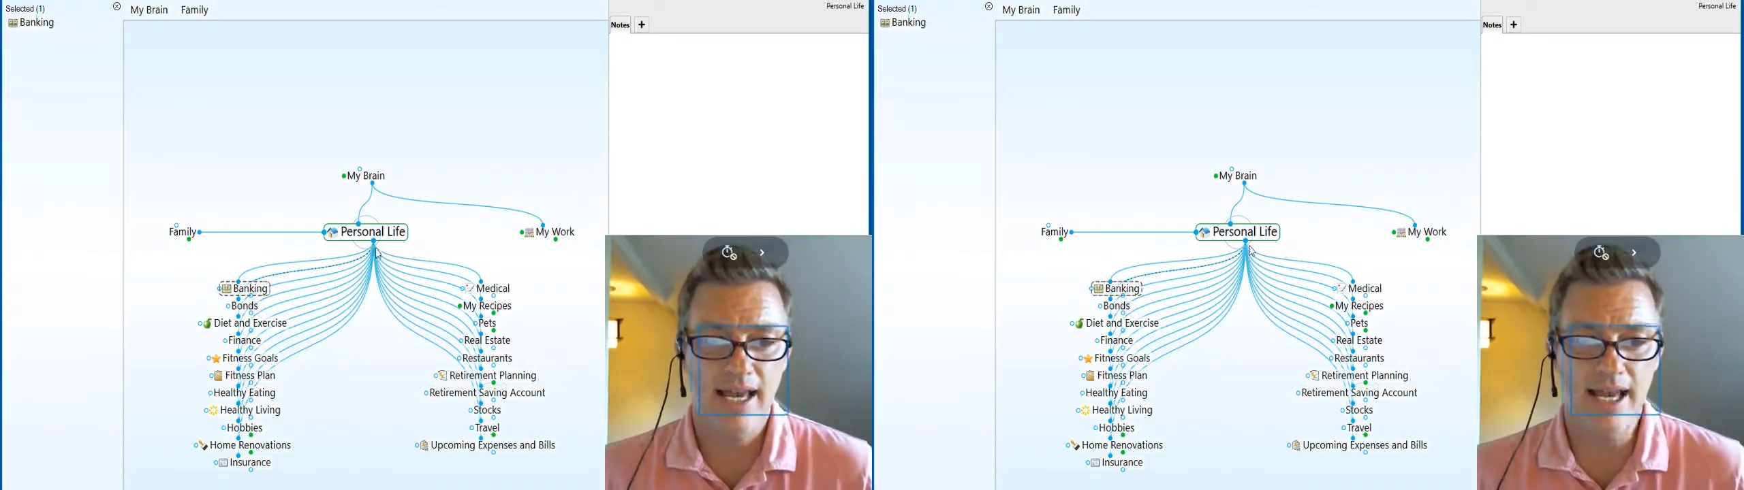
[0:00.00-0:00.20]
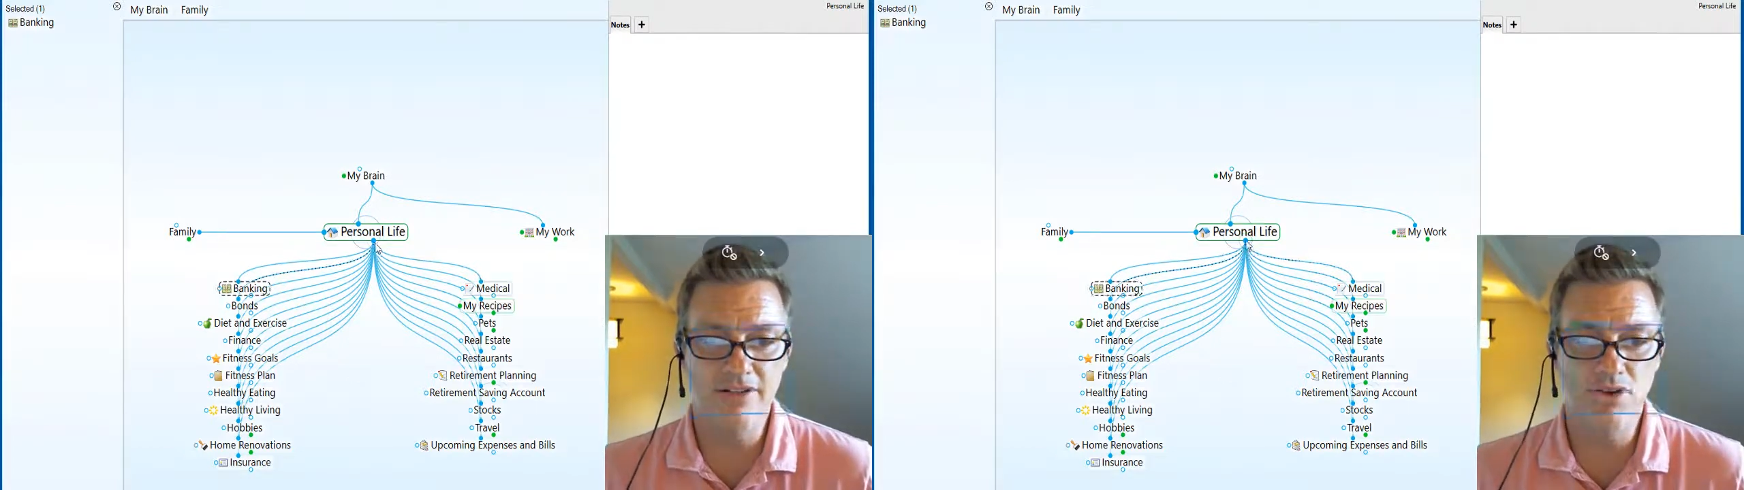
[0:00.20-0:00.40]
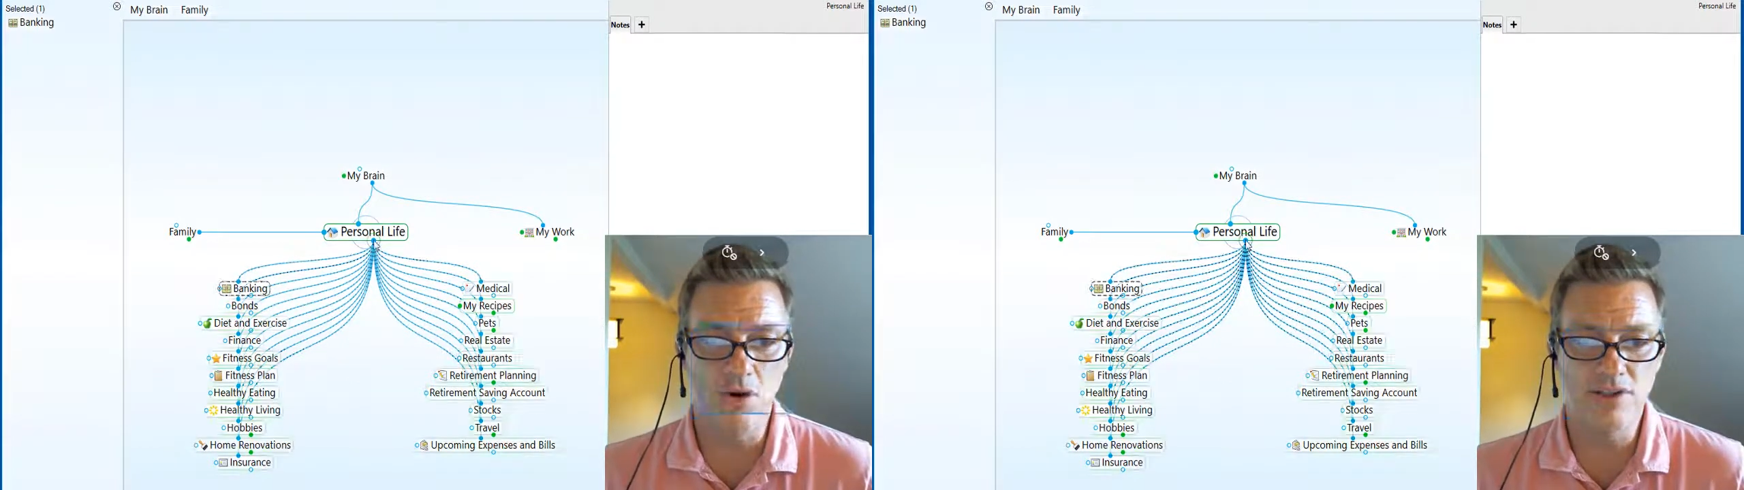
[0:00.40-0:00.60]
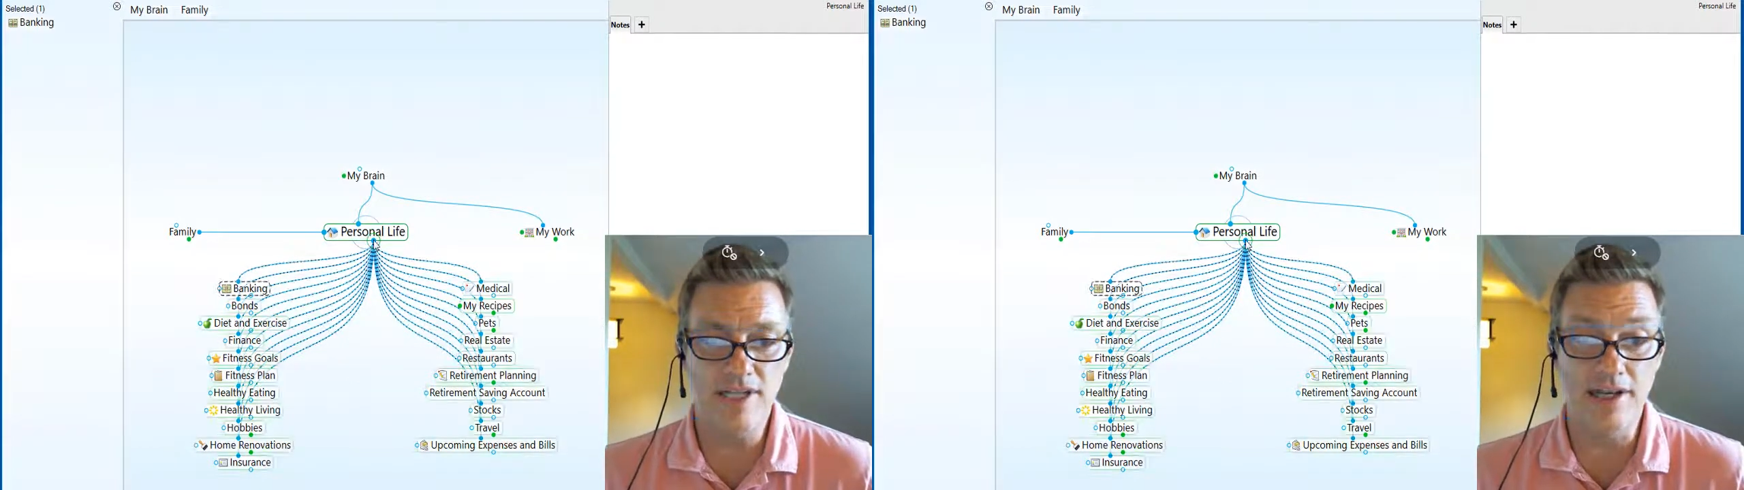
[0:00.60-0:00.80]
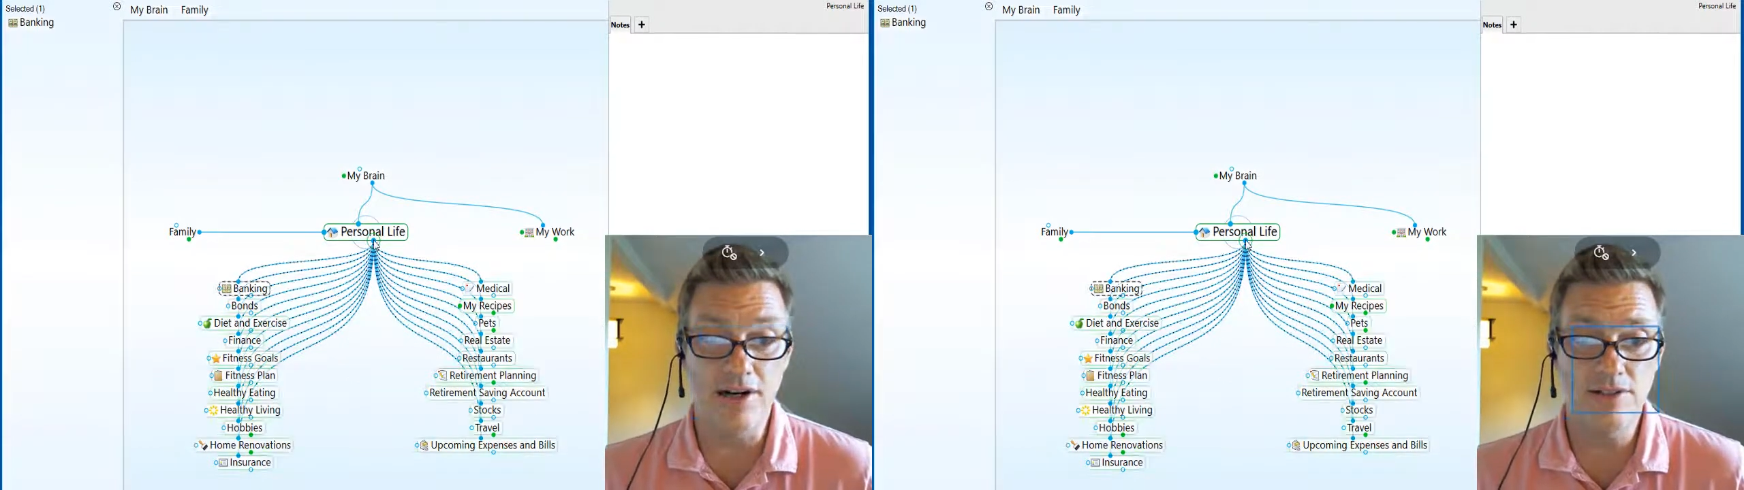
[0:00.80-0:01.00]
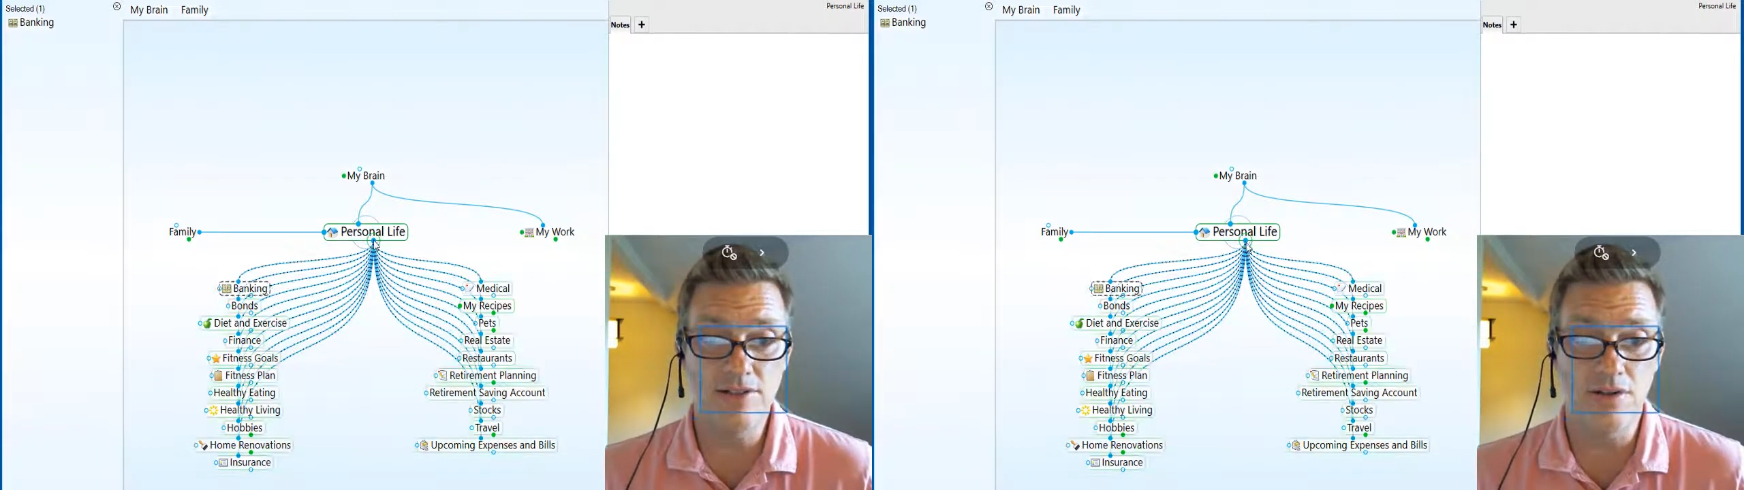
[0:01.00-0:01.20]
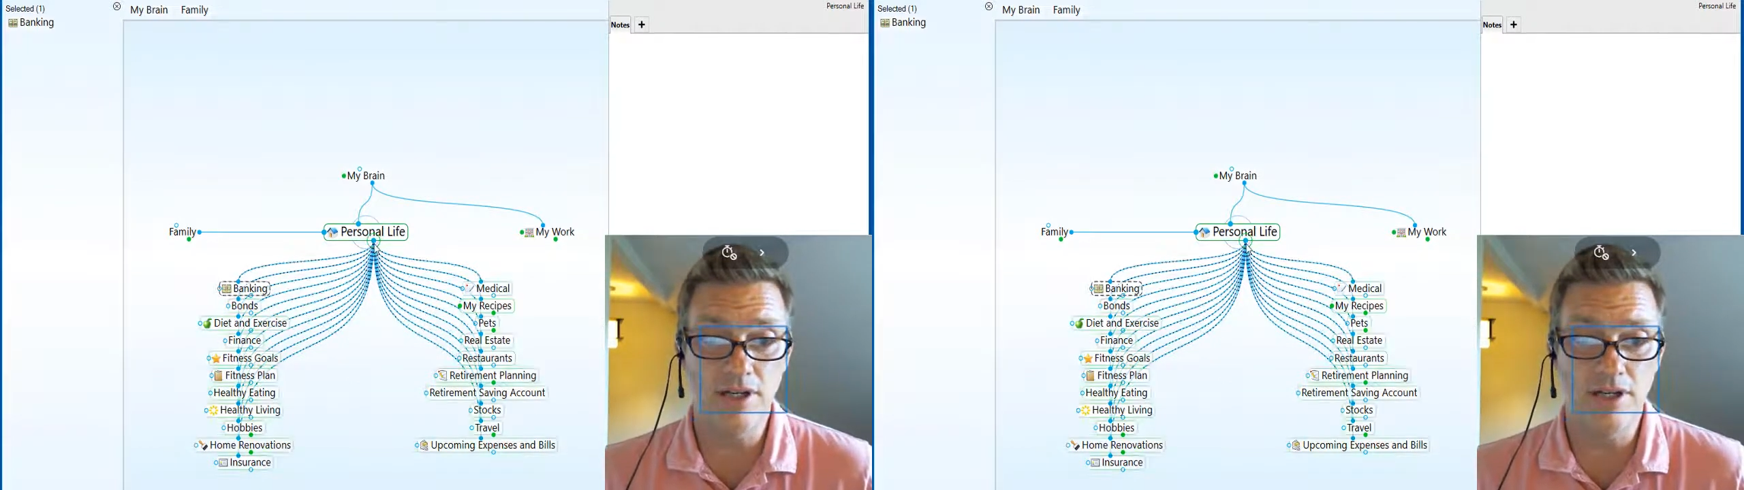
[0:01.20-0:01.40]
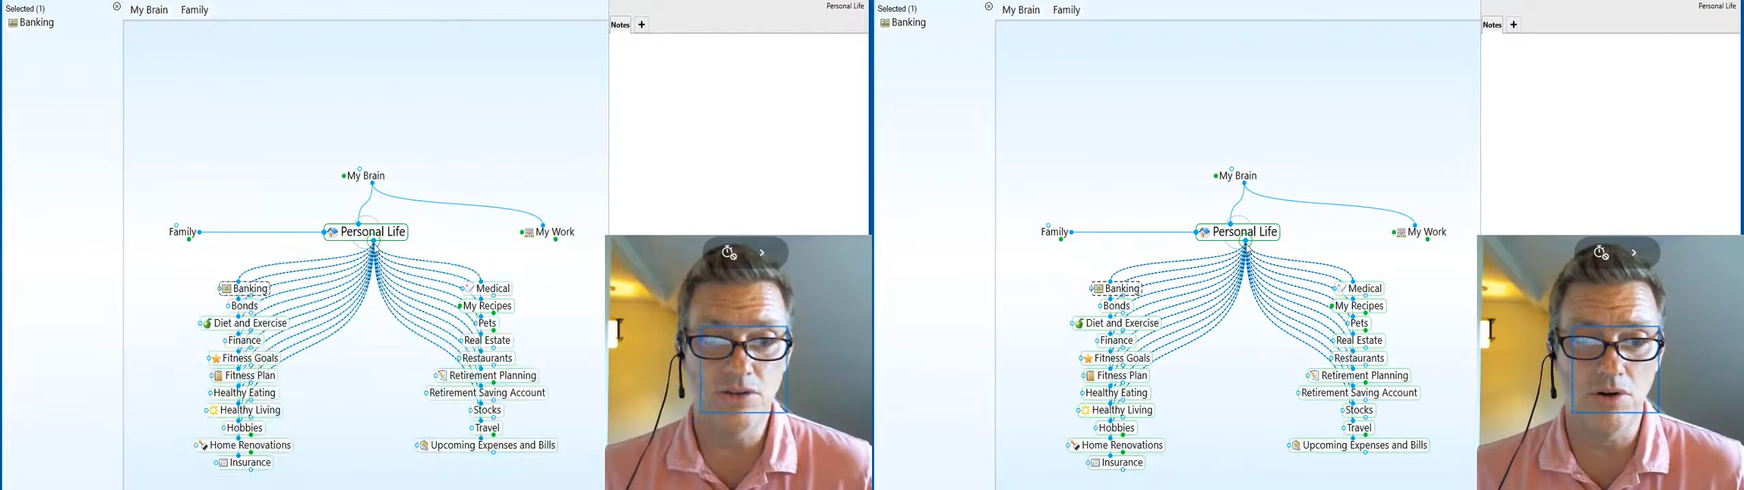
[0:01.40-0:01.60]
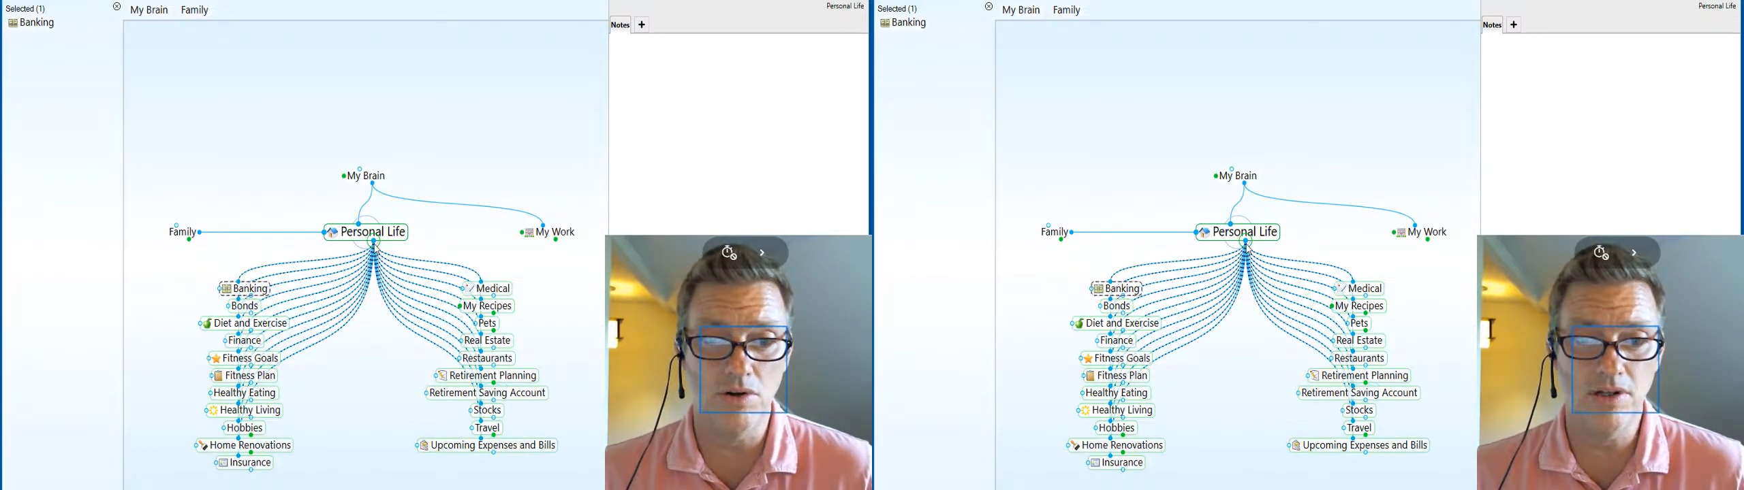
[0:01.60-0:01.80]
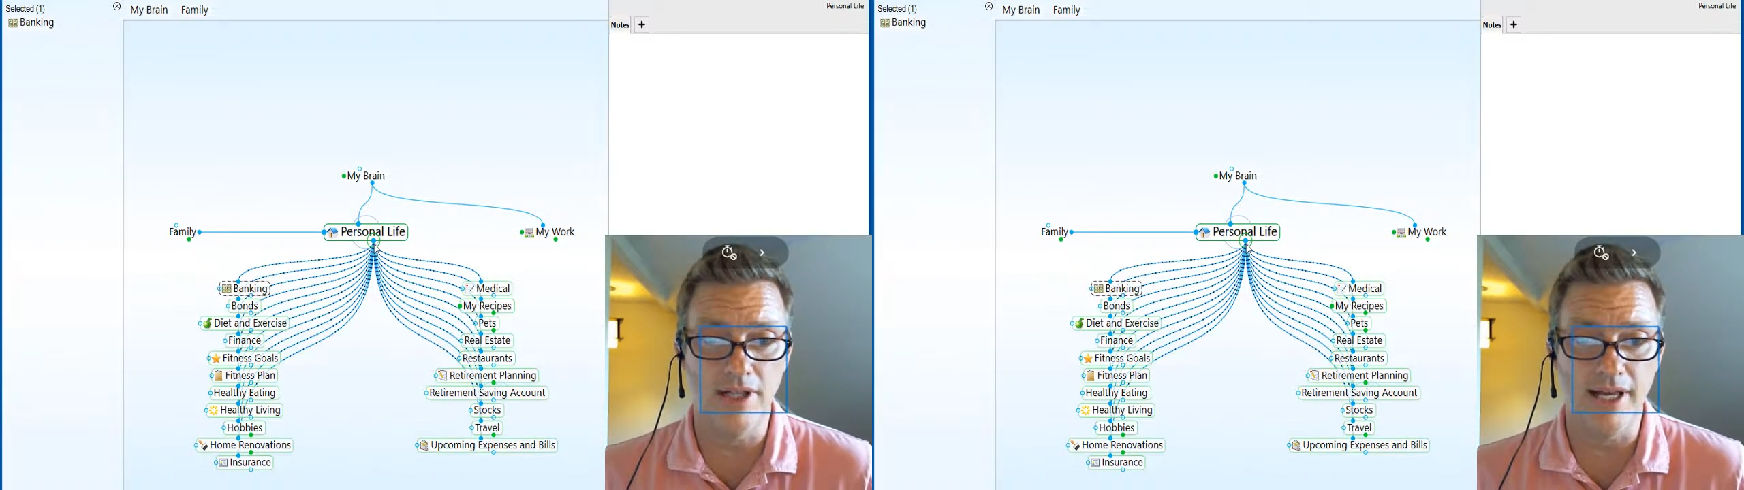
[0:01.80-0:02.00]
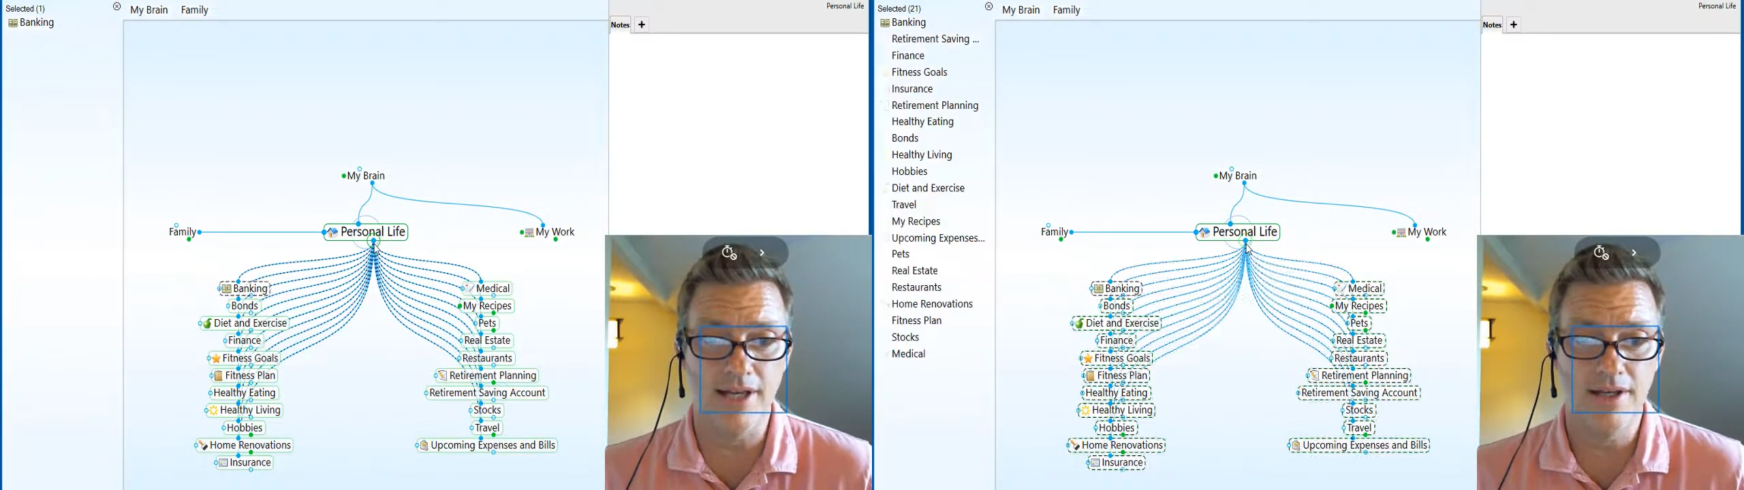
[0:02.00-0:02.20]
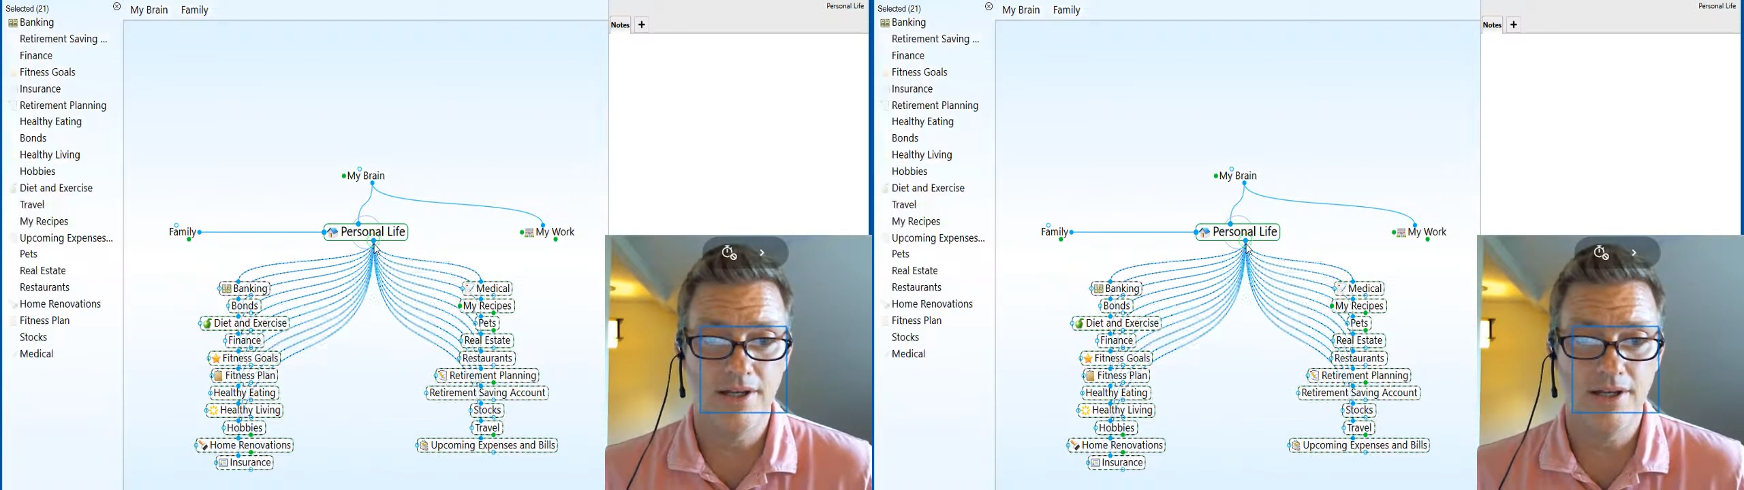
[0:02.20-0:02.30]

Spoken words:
And of course, I can also control click